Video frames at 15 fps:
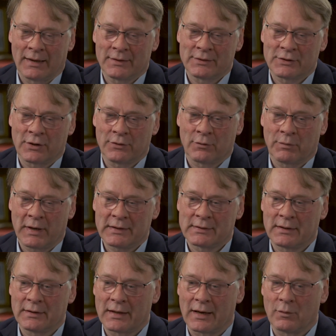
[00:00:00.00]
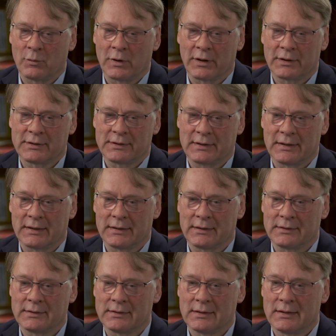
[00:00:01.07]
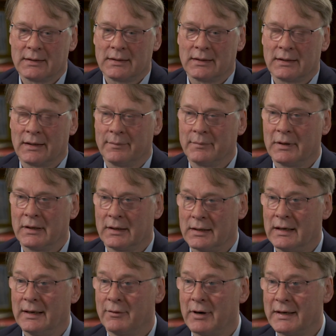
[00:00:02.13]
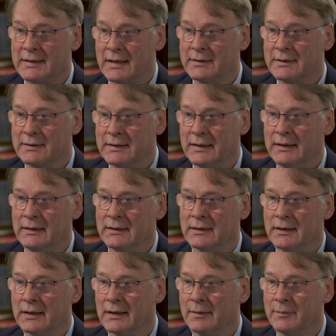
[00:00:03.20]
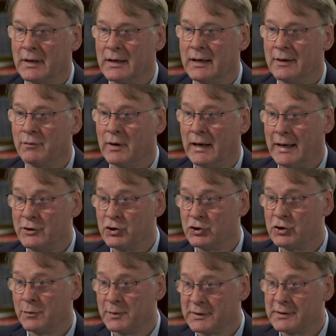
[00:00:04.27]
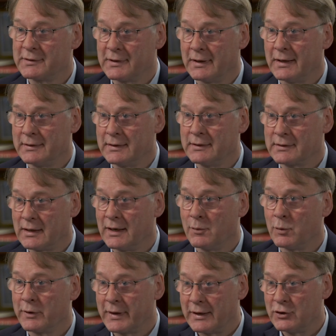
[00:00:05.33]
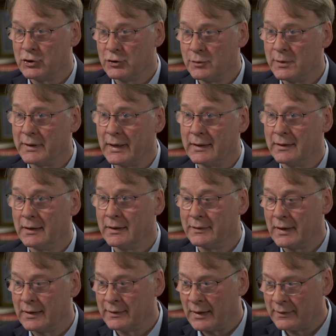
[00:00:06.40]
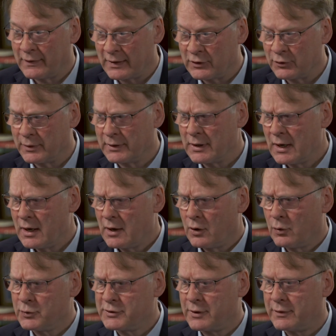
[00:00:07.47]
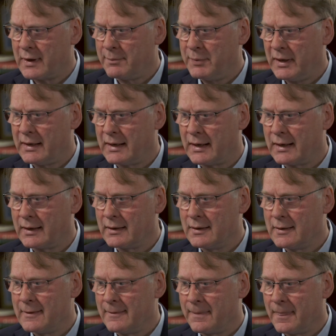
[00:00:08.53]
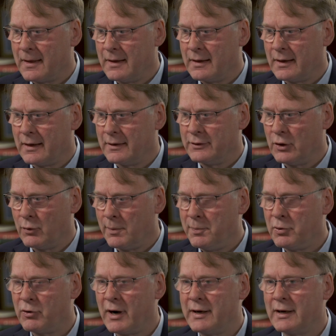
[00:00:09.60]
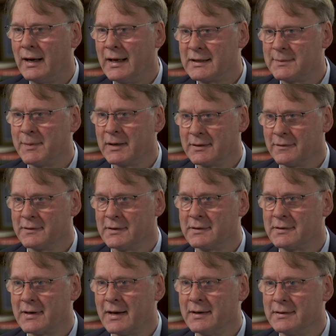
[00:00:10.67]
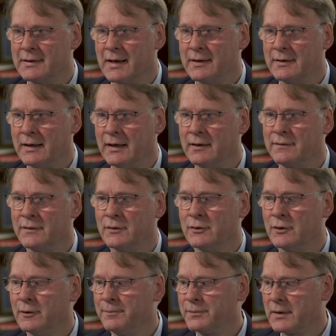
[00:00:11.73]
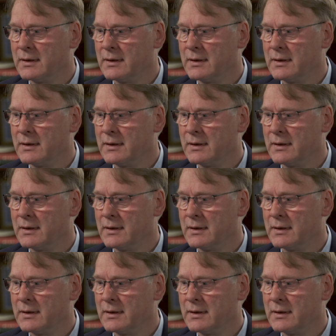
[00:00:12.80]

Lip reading: So the reason that works is a clear identity, a clear relationship with society. It's clear what they do, and they do it. Also, they're picking a perennial aspect of society, that need for